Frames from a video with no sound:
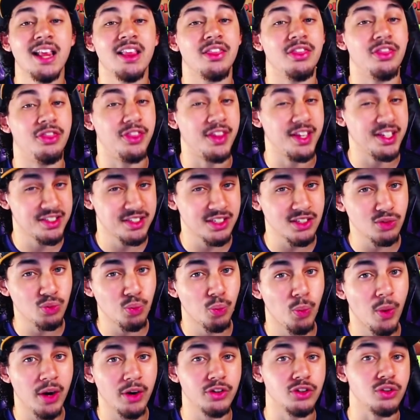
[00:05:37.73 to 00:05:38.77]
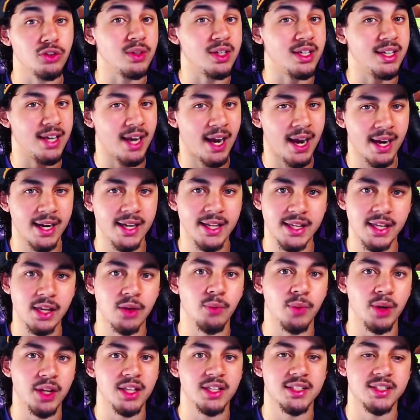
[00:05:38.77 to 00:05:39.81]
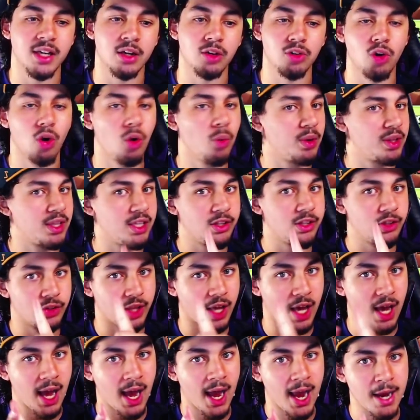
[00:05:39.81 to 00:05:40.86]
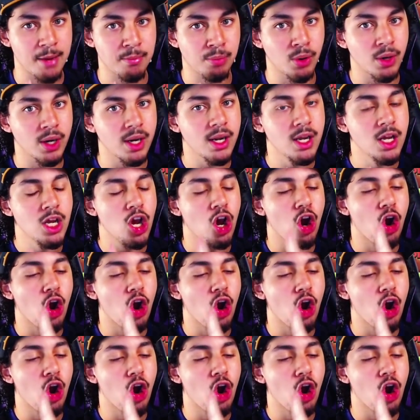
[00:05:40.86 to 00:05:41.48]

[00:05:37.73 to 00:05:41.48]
this is where you gotta get rid of the Town Hall with either the Hybrid